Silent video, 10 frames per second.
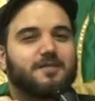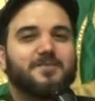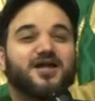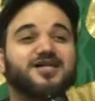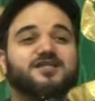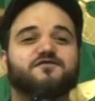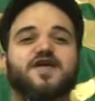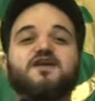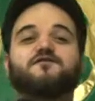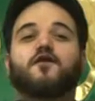Because if
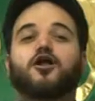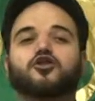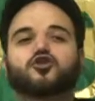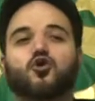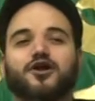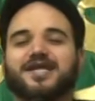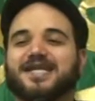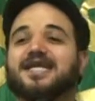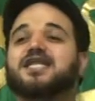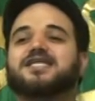they fall short
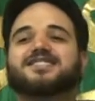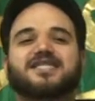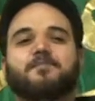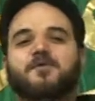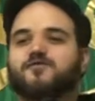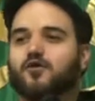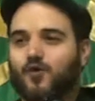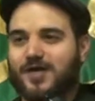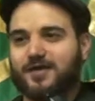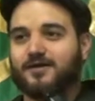in any step of the
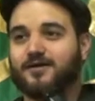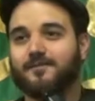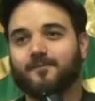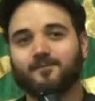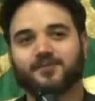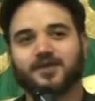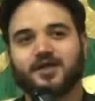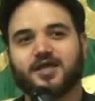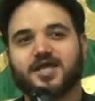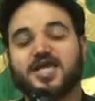way,
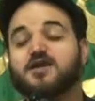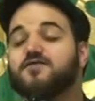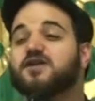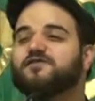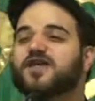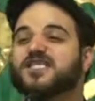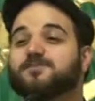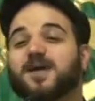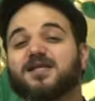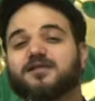even if they
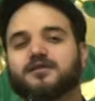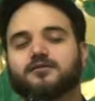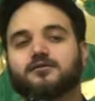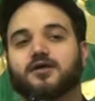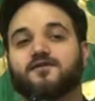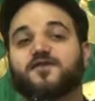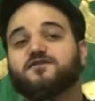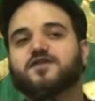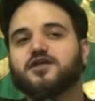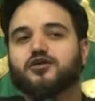spend
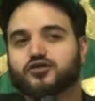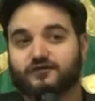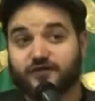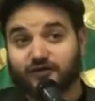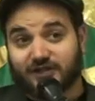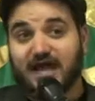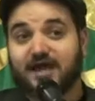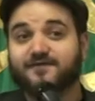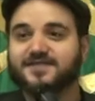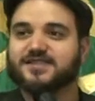50 years of their
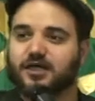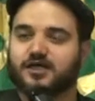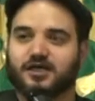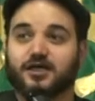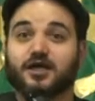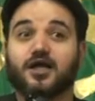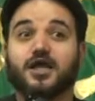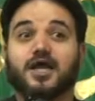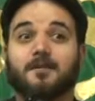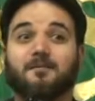lives studying,
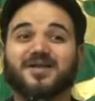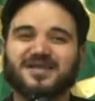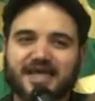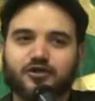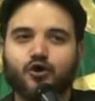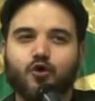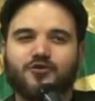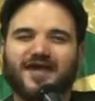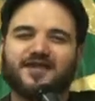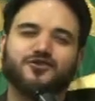but they know
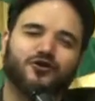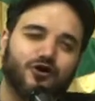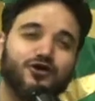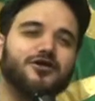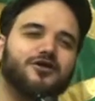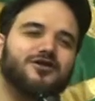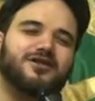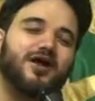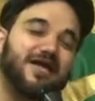that in the earlier,